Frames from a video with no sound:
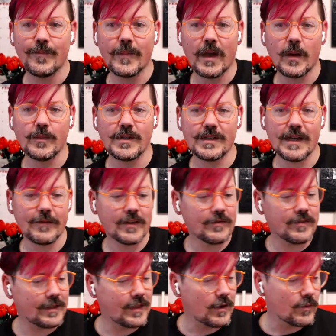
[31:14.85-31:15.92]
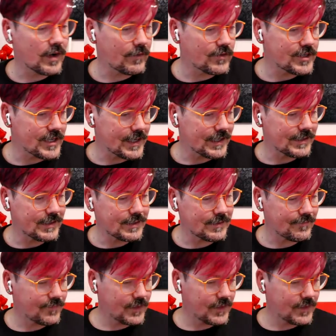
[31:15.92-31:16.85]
I hope she's having fun though, wherever she is.